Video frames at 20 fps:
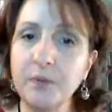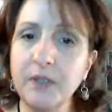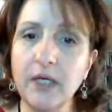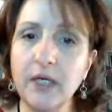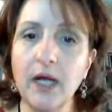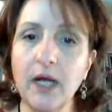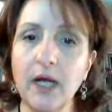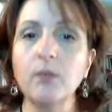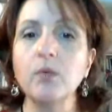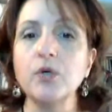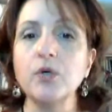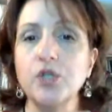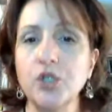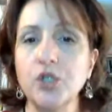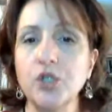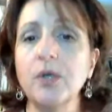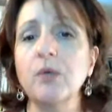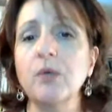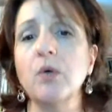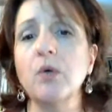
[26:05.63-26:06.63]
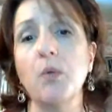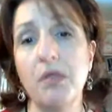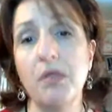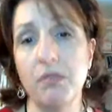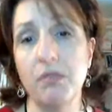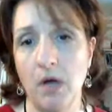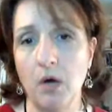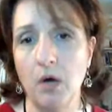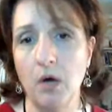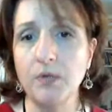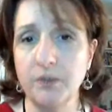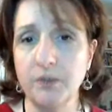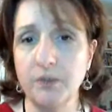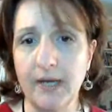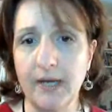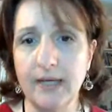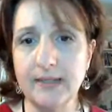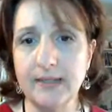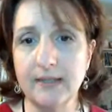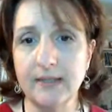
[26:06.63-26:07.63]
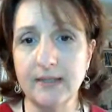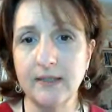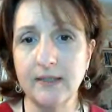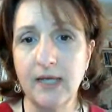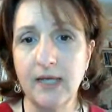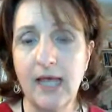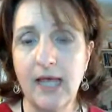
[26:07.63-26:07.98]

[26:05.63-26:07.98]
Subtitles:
and I were doing what we thought was best.